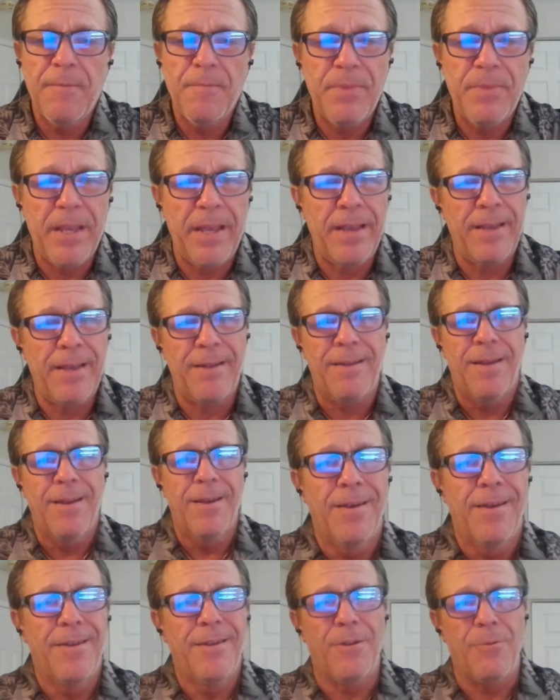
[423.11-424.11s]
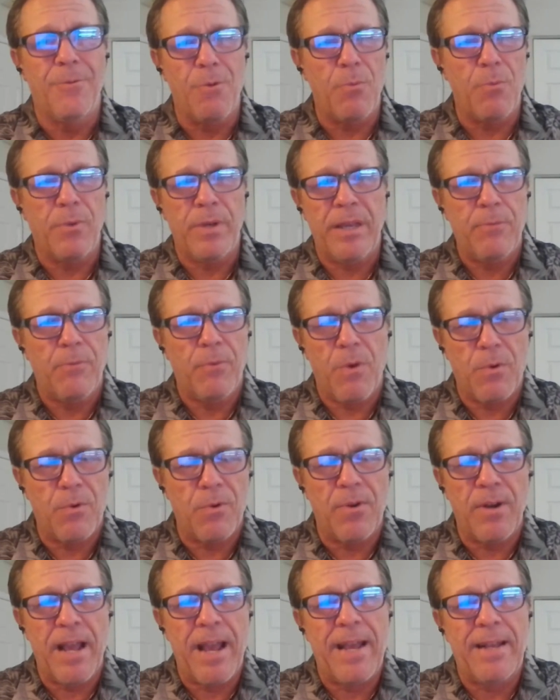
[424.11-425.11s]
than you know what we where
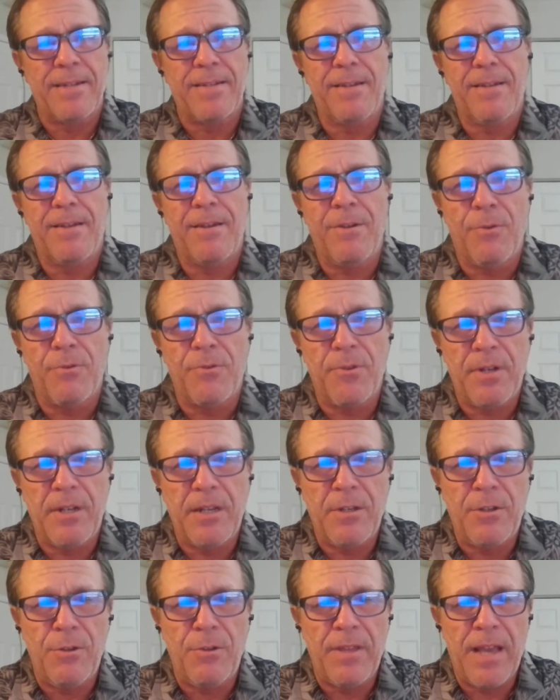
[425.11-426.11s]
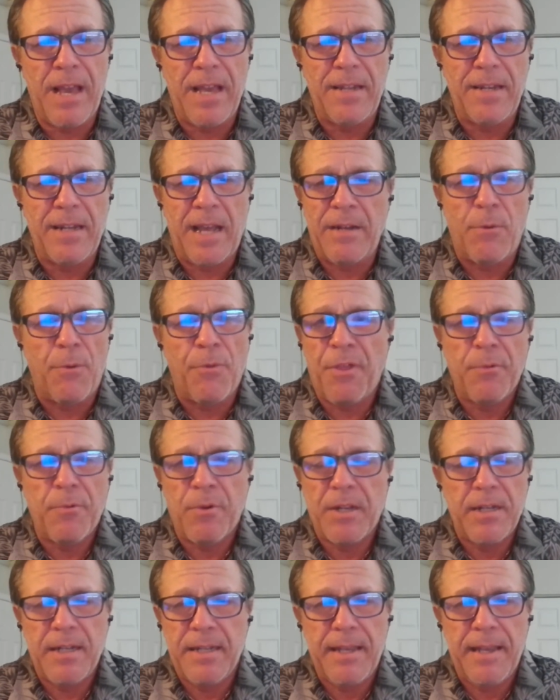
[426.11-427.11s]
we're at in order to do that, and I don't think we're
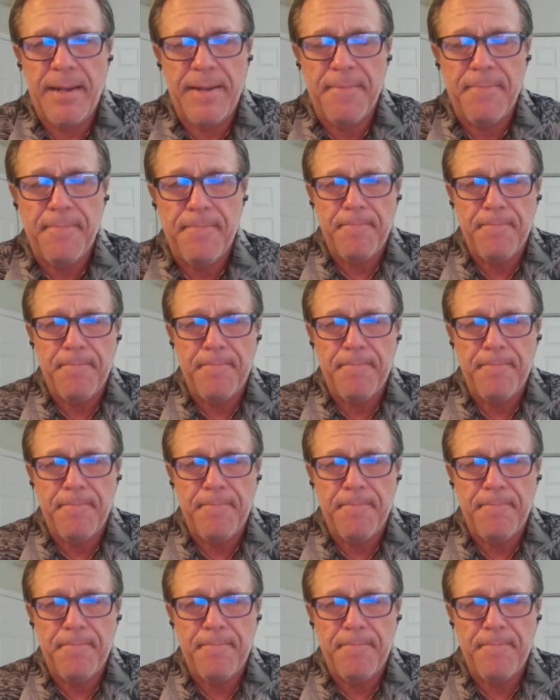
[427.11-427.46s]
going to get it.